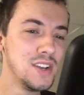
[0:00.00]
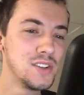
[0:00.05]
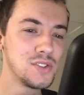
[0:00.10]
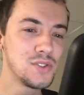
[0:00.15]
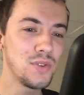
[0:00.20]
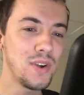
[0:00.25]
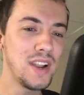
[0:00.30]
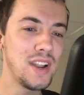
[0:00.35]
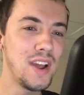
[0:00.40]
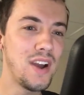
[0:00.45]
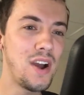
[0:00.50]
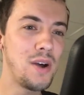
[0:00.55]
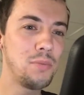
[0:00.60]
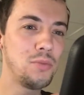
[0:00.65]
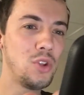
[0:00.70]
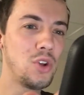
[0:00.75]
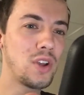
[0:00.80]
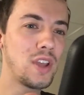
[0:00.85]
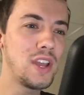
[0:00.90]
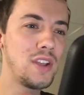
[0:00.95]
So right now
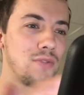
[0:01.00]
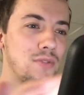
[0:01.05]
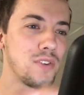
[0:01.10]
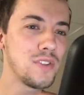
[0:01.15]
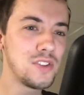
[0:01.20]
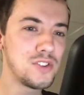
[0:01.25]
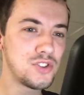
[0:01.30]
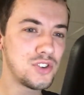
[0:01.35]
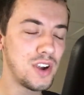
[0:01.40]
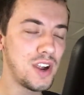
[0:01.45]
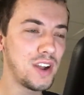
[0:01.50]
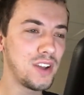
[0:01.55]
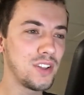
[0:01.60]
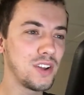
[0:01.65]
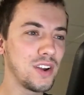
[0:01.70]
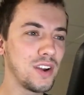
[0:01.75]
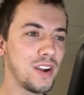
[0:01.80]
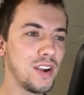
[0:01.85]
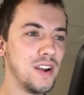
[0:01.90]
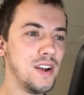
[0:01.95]
I'm looking for the
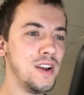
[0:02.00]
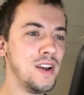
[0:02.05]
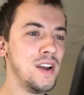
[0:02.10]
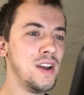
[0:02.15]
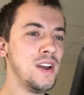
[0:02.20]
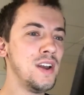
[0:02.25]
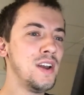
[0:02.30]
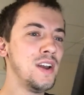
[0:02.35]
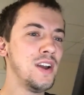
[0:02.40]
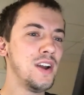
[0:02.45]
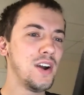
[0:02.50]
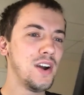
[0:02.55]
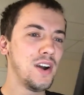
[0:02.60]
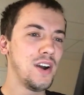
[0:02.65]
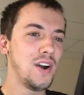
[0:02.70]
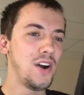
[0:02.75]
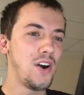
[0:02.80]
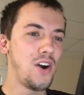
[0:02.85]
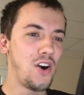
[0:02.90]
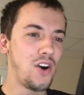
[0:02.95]
trailer
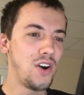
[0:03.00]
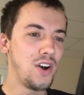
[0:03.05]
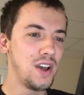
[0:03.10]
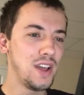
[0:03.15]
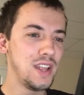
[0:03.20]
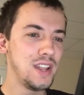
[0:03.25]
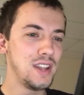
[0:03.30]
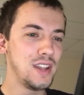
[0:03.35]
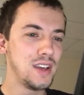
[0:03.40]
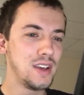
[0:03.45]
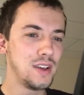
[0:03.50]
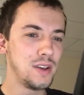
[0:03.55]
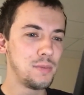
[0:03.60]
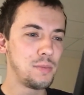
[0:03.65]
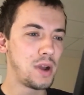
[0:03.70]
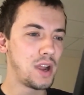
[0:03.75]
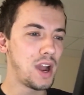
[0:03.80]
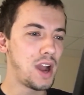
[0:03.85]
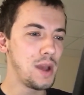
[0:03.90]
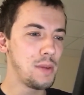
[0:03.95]
on
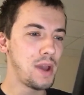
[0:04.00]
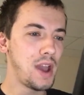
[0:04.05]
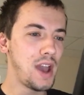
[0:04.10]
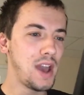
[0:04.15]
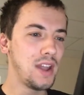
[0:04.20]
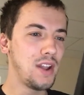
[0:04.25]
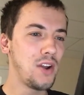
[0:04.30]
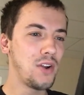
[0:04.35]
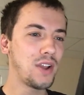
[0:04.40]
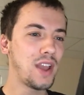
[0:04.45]
my iPad.